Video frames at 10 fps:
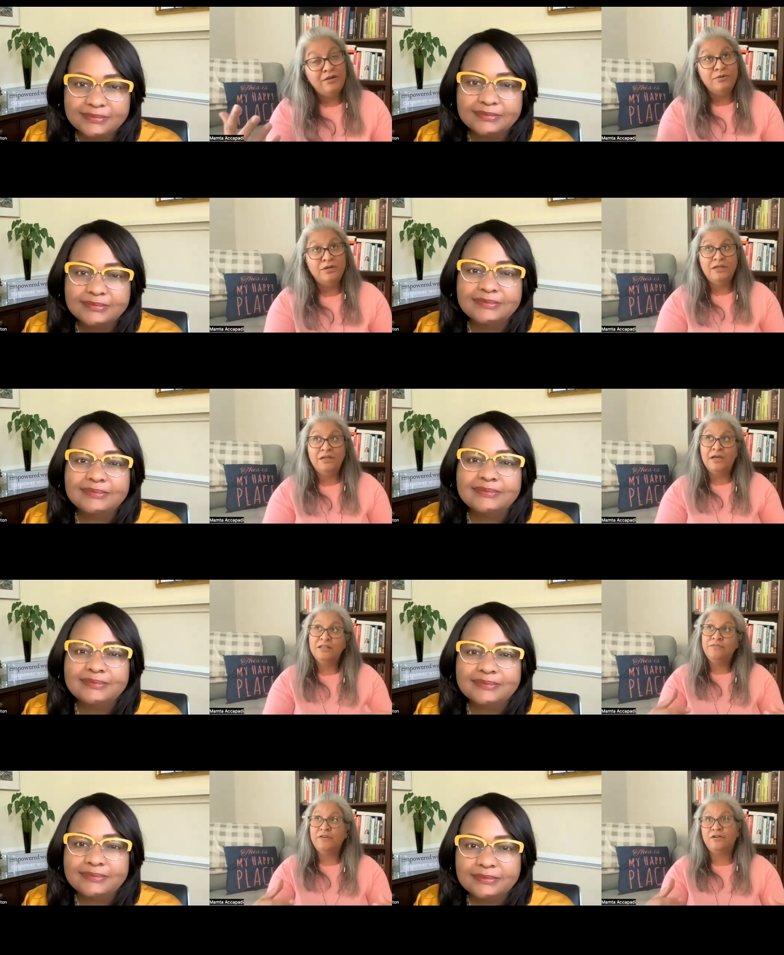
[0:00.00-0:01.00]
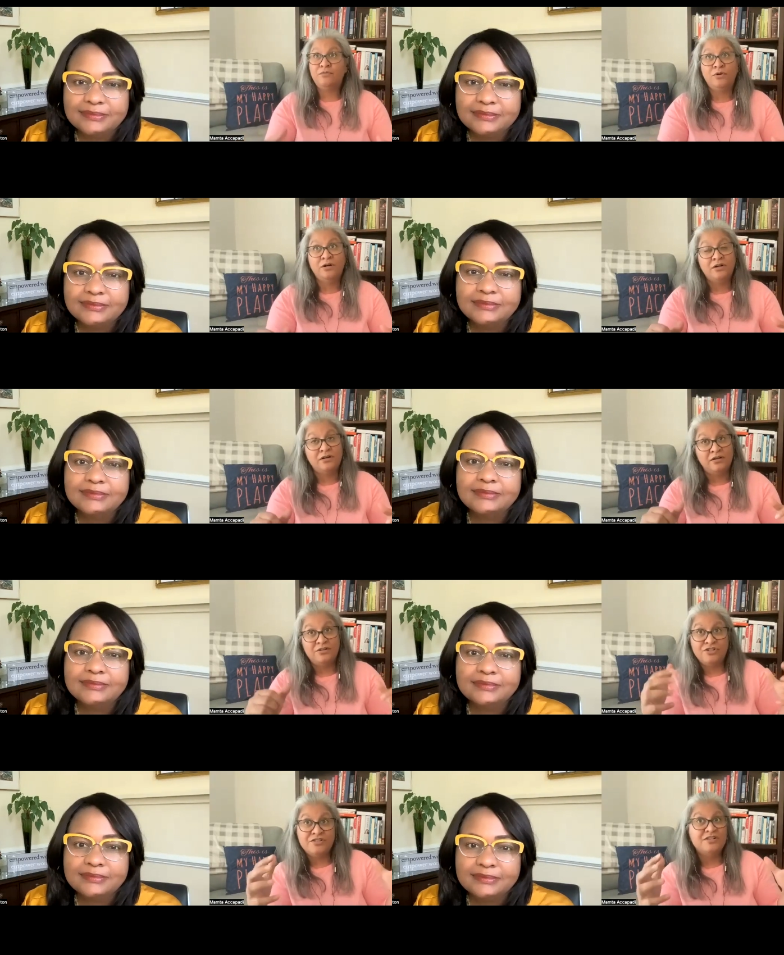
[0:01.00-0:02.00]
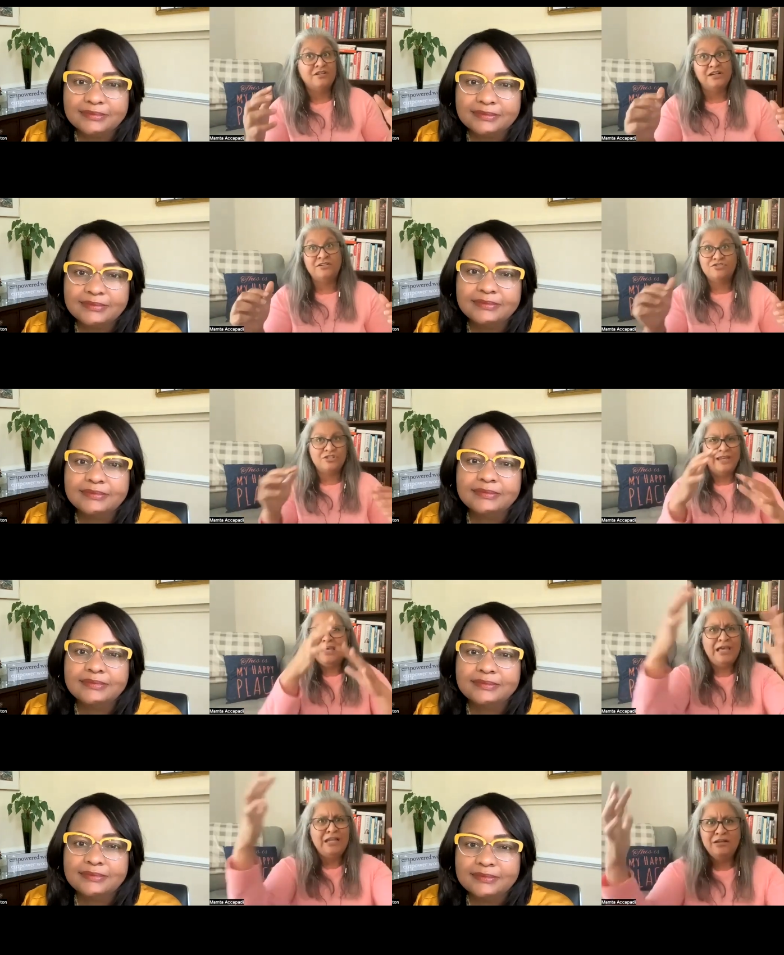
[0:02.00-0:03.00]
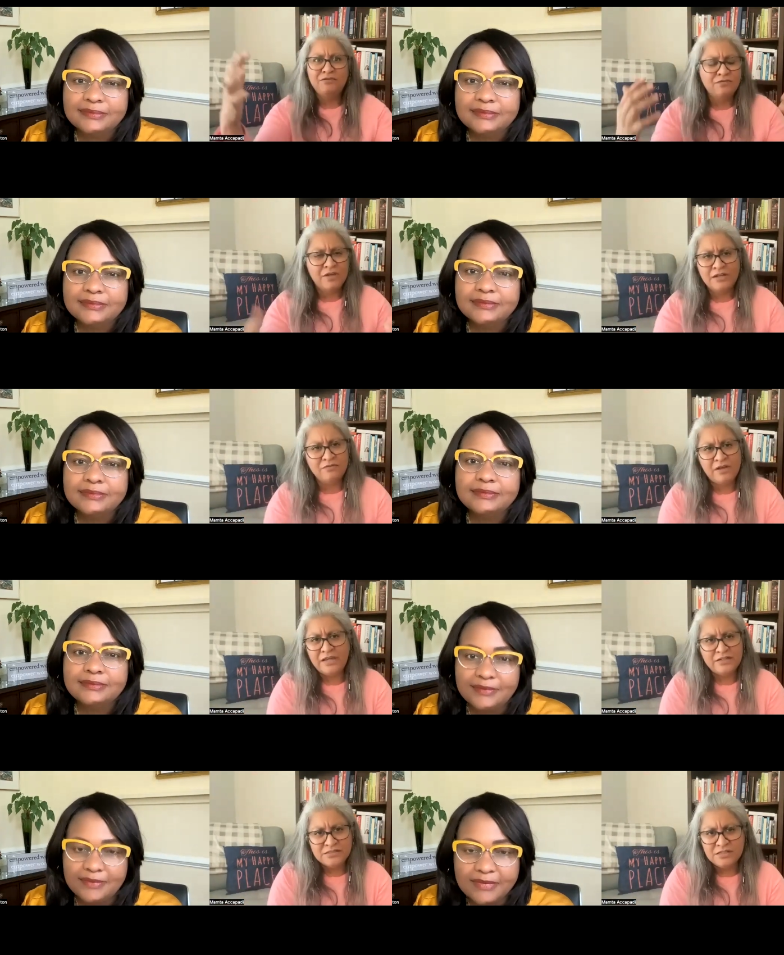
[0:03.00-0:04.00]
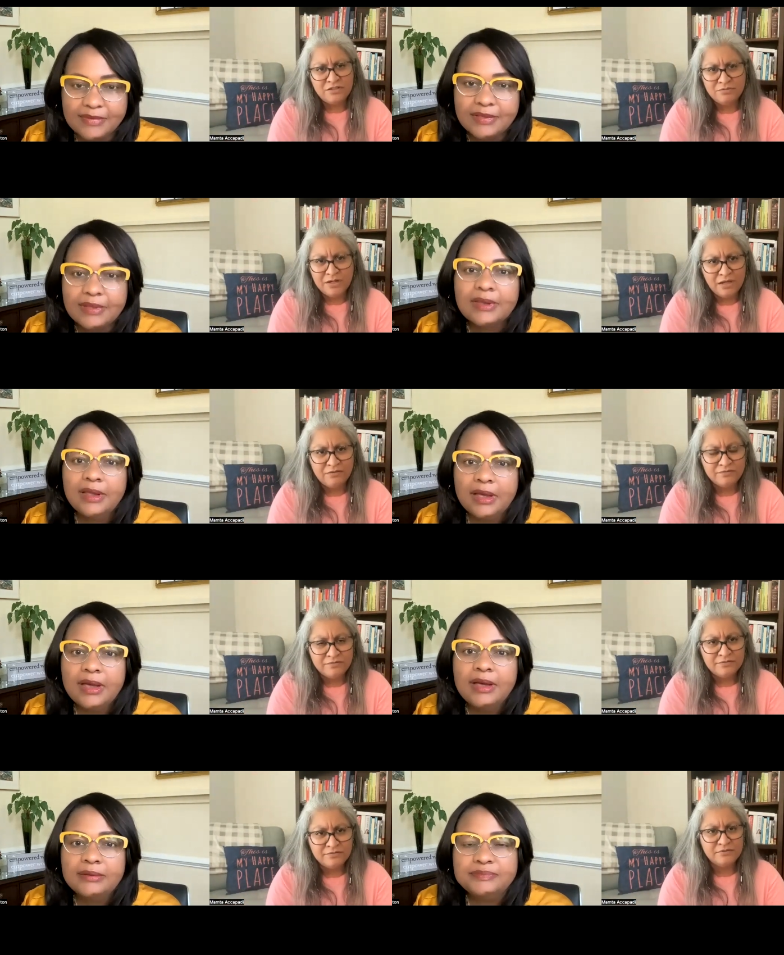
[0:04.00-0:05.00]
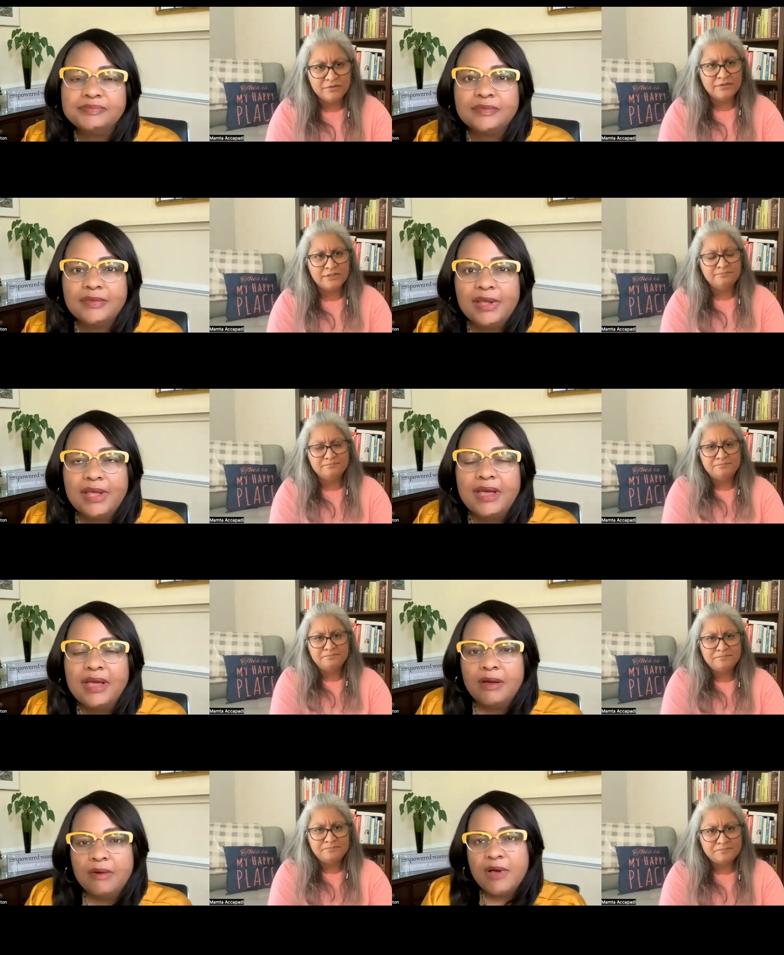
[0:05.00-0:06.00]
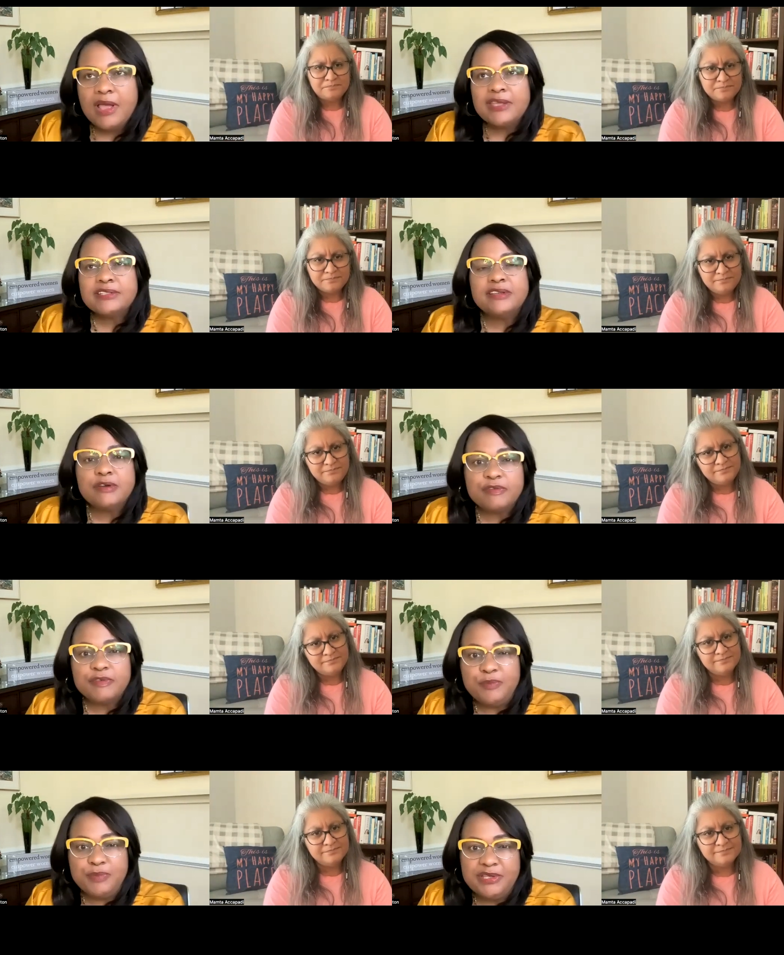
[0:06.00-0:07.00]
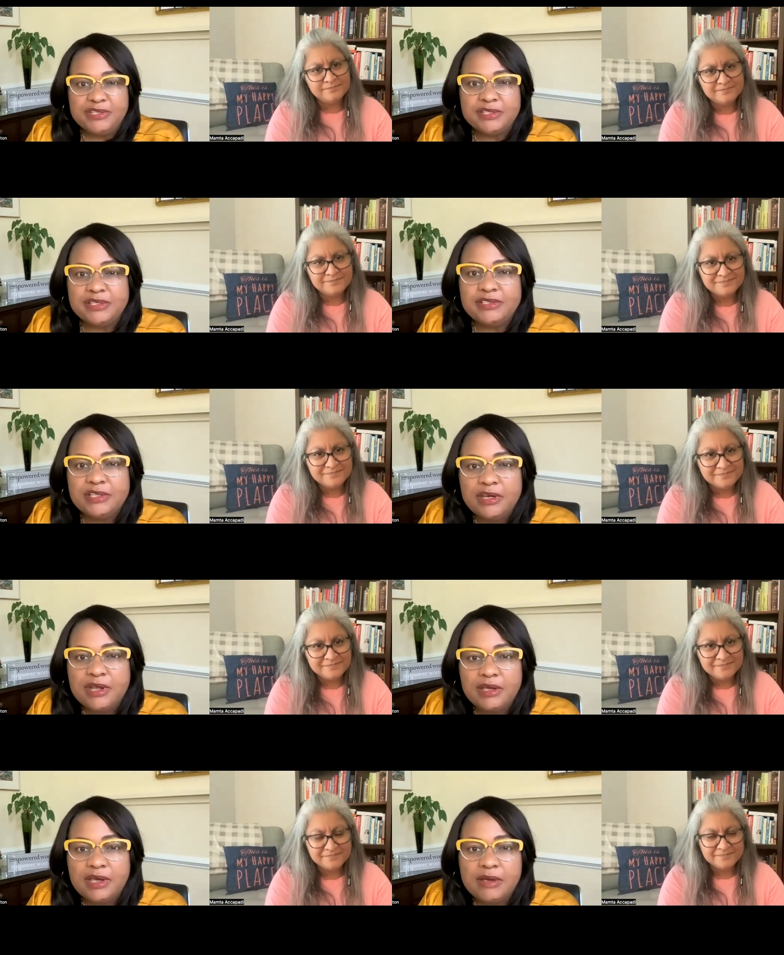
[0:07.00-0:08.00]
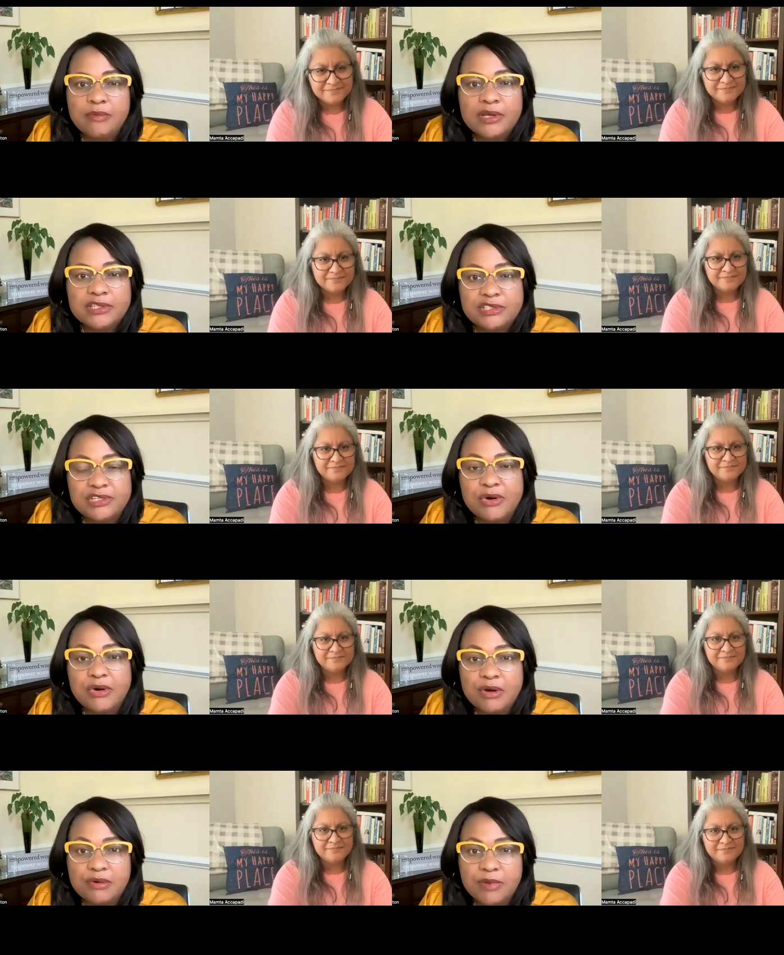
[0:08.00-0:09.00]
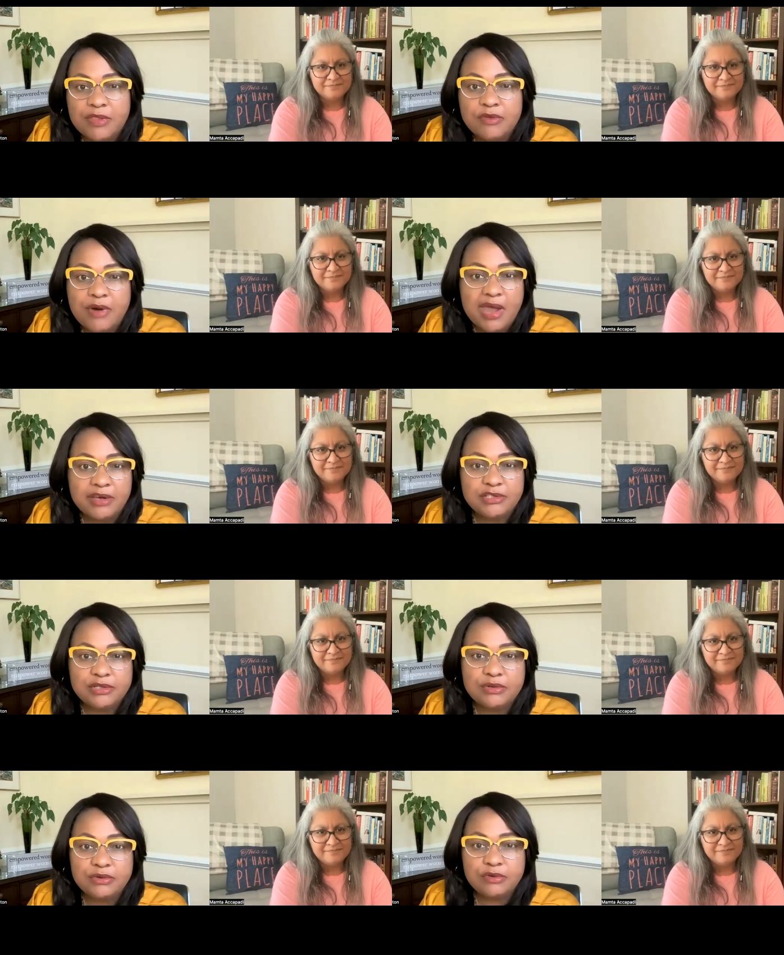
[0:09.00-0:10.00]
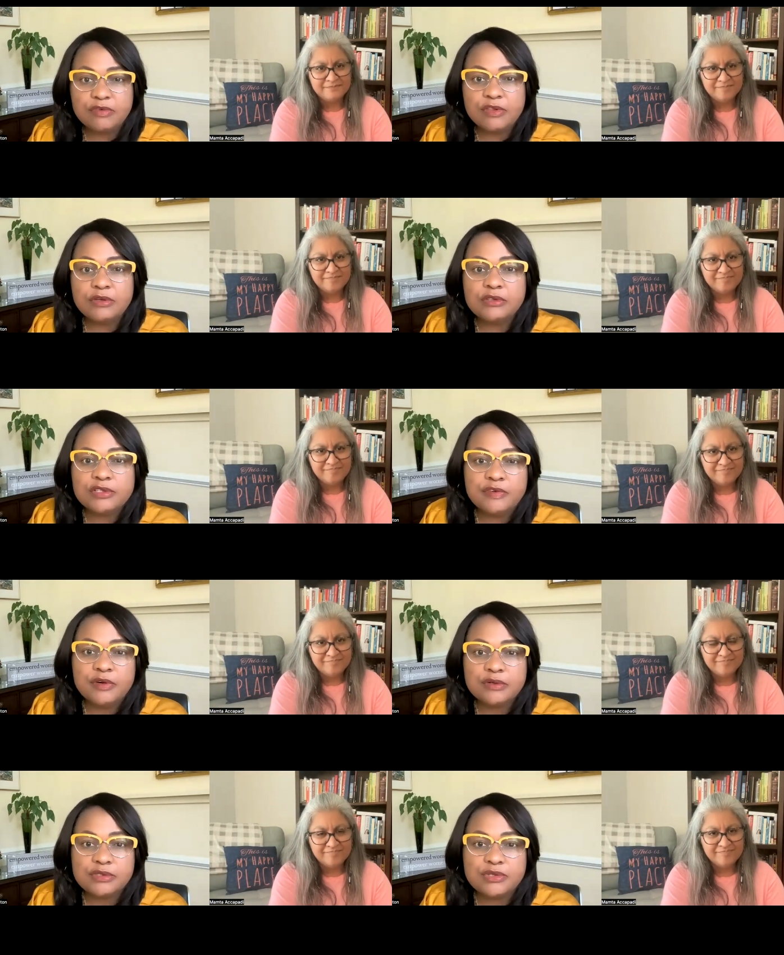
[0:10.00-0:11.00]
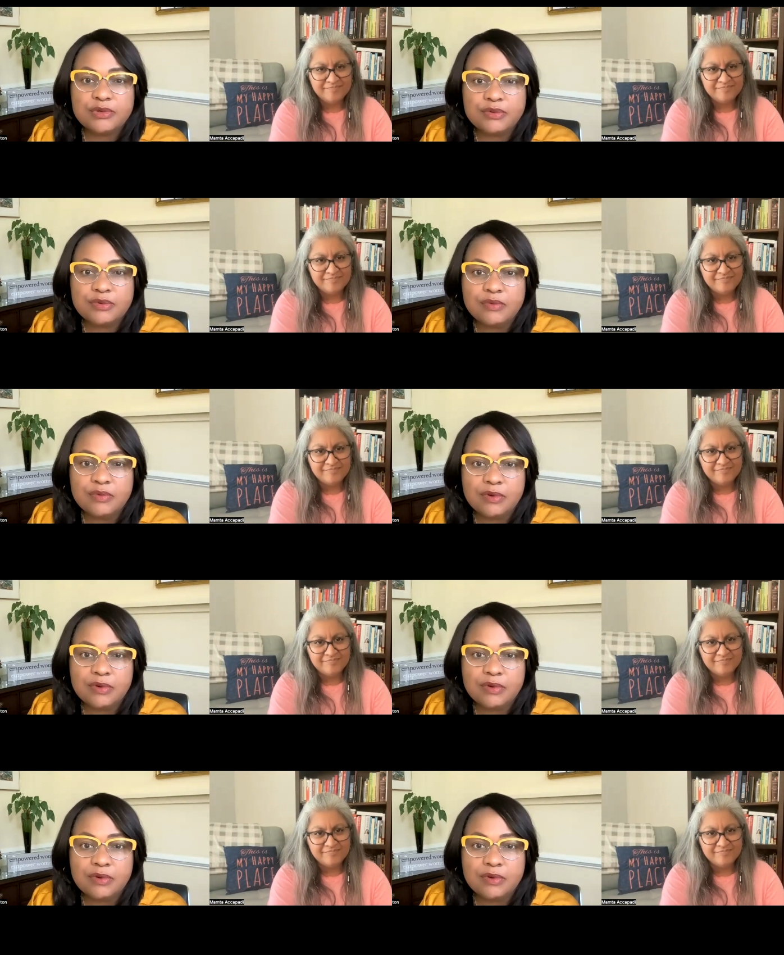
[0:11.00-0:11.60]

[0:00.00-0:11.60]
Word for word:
Speaker 1: might we elevate our work, adjust our energy, a- any of kind of guidance that you would have yeah. on that?
Speaker 2: Well, I guess there are a few pieces, and I, I want to start with gratitude for those folks who